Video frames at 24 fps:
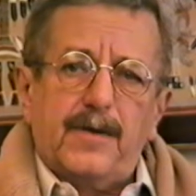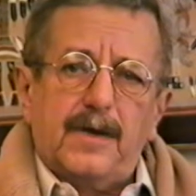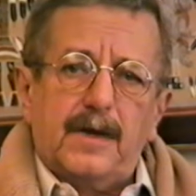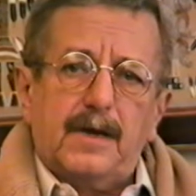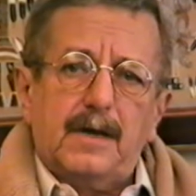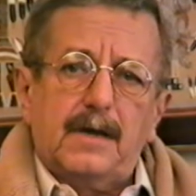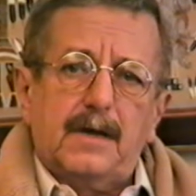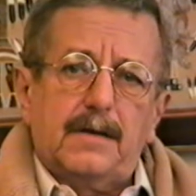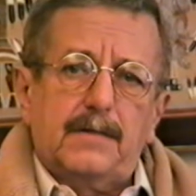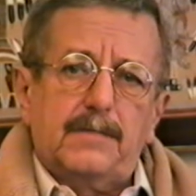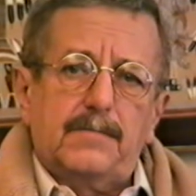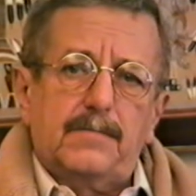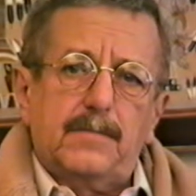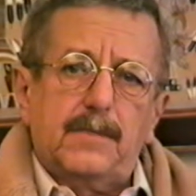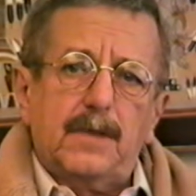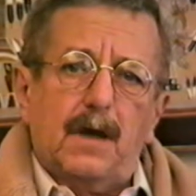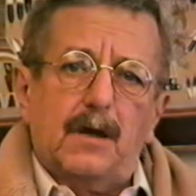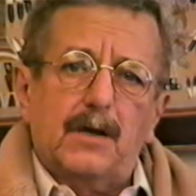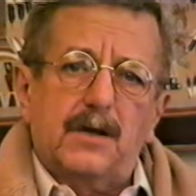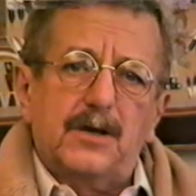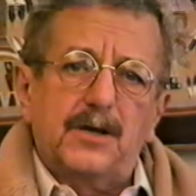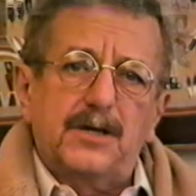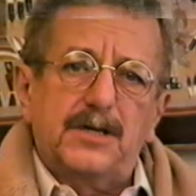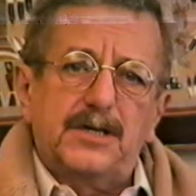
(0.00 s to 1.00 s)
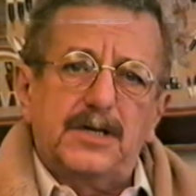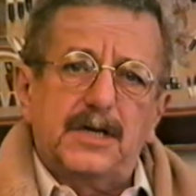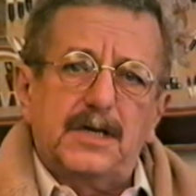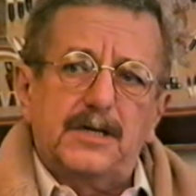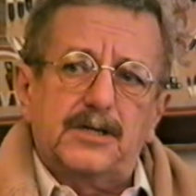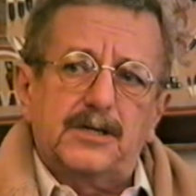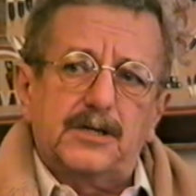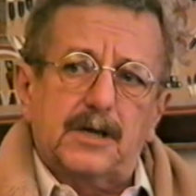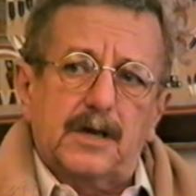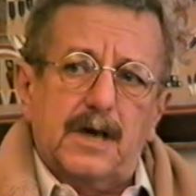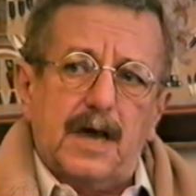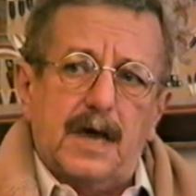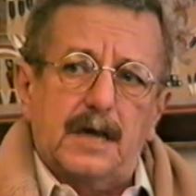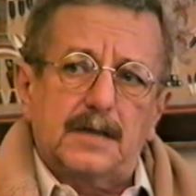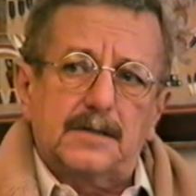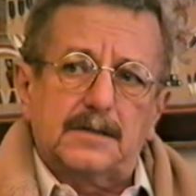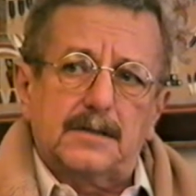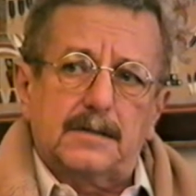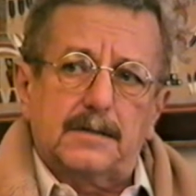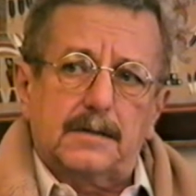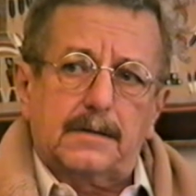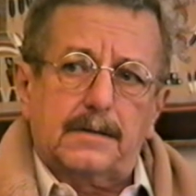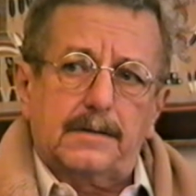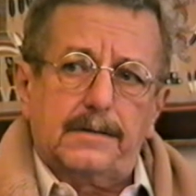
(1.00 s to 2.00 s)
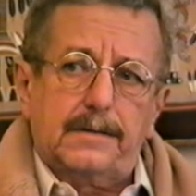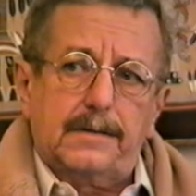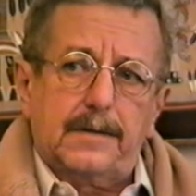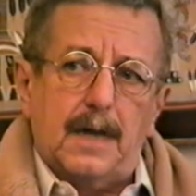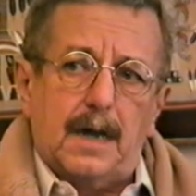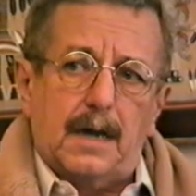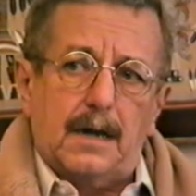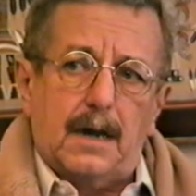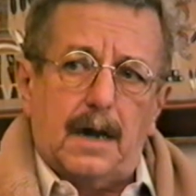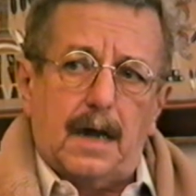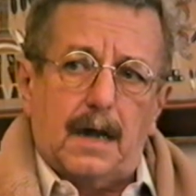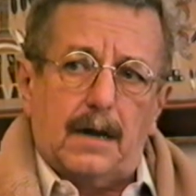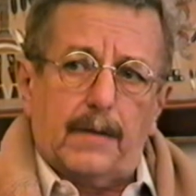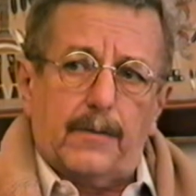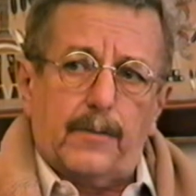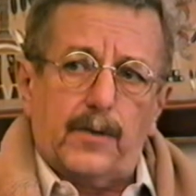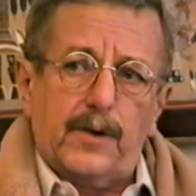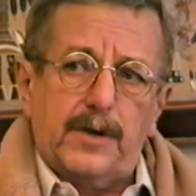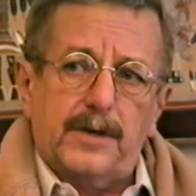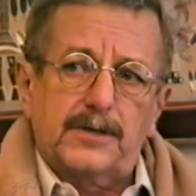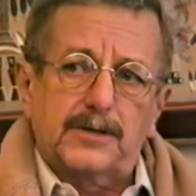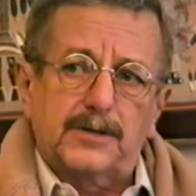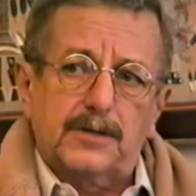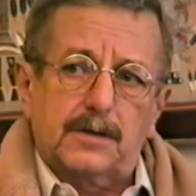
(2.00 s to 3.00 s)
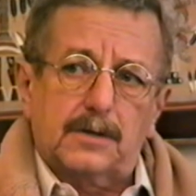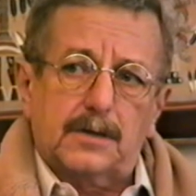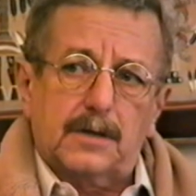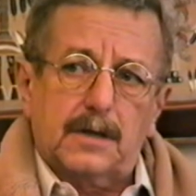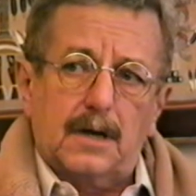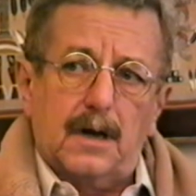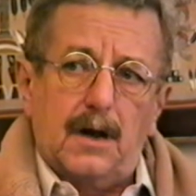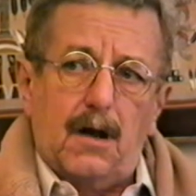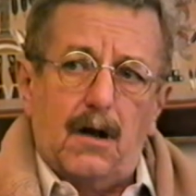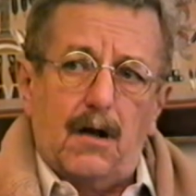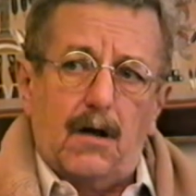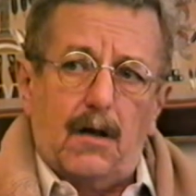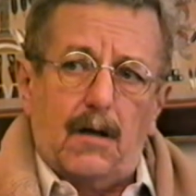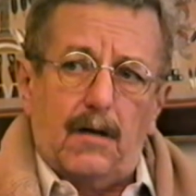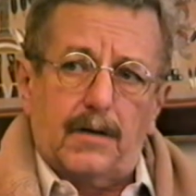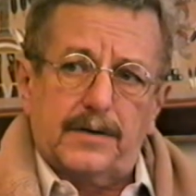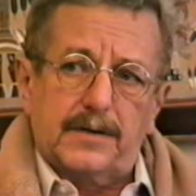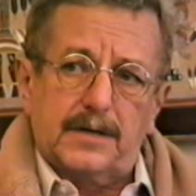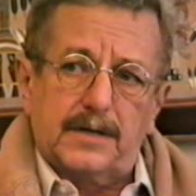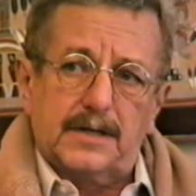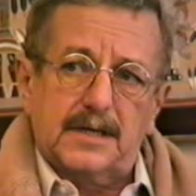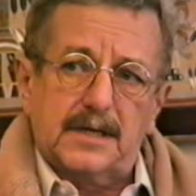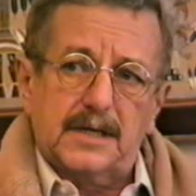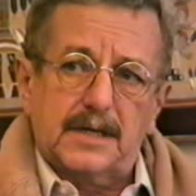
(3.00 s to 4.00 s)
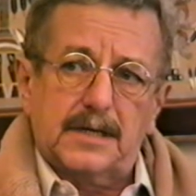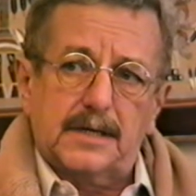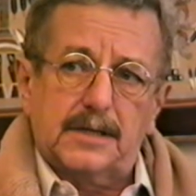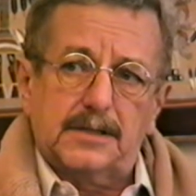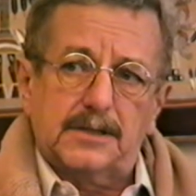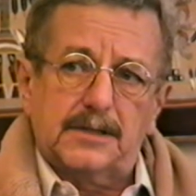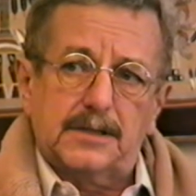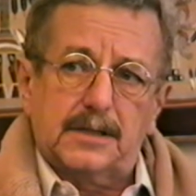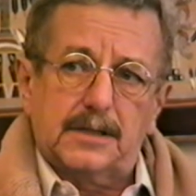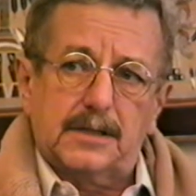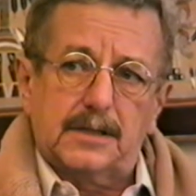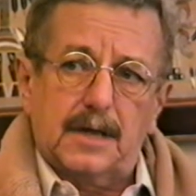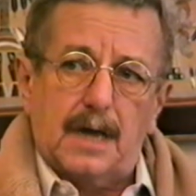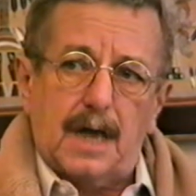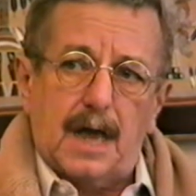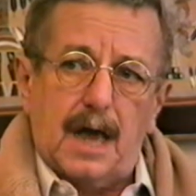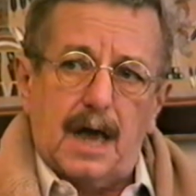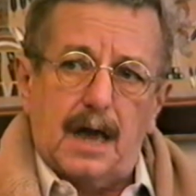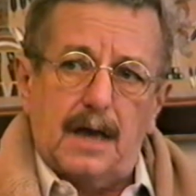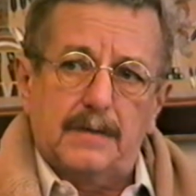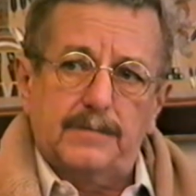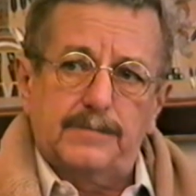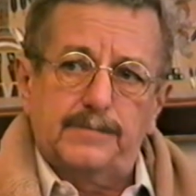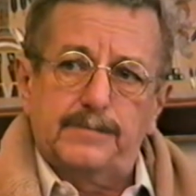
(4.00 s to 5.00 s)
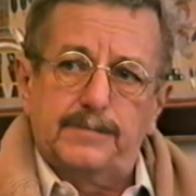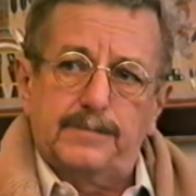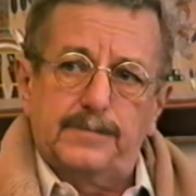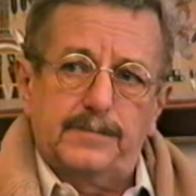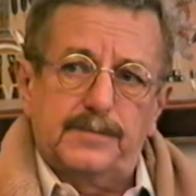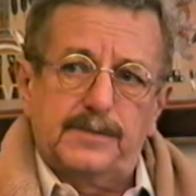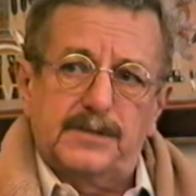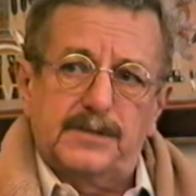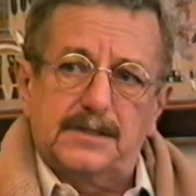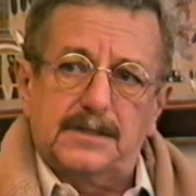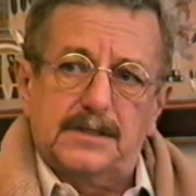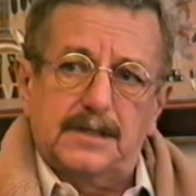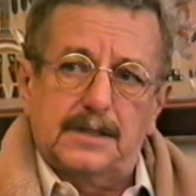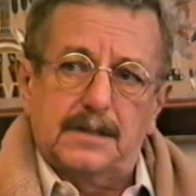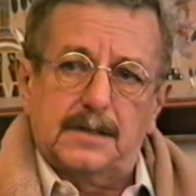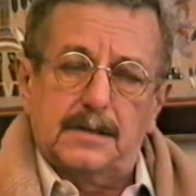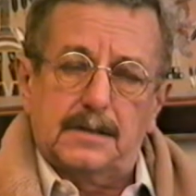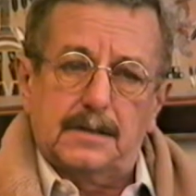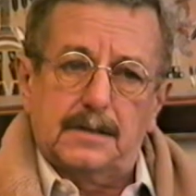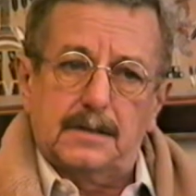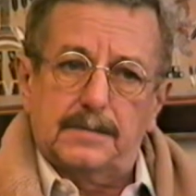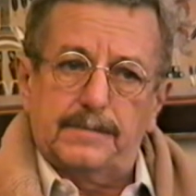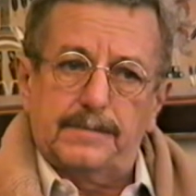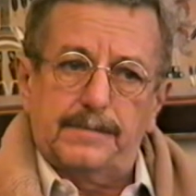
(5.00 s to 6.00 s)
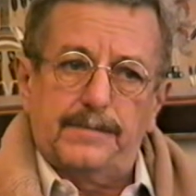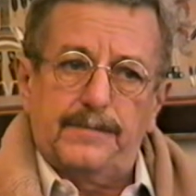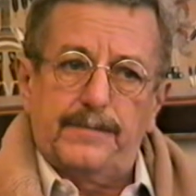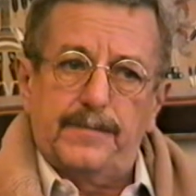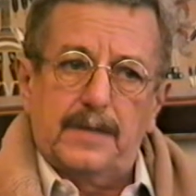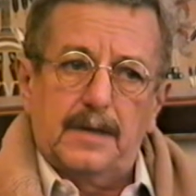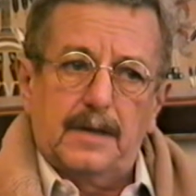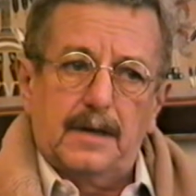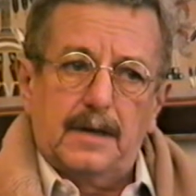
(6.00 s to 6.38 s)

think a good teacher has a kind of like a preacher, a call to teach, and I still